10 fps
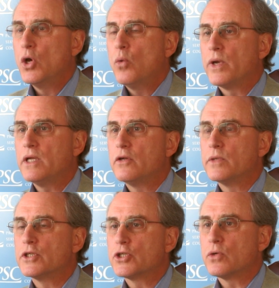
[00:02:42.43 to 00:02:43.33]
We need to
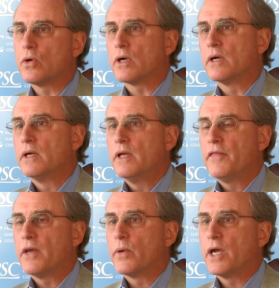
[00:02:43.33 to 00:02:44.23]
ensure
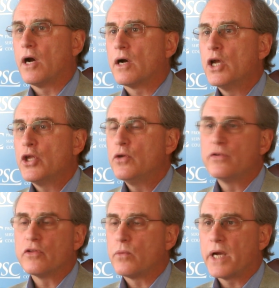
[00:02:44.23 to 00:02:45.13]
that we are
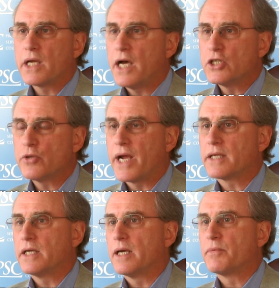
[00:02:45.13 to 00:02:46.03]
using the right contract
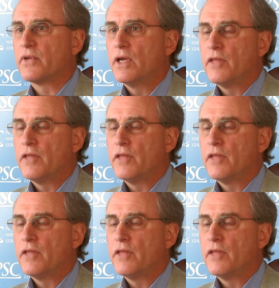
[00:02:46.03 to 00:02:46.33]
types,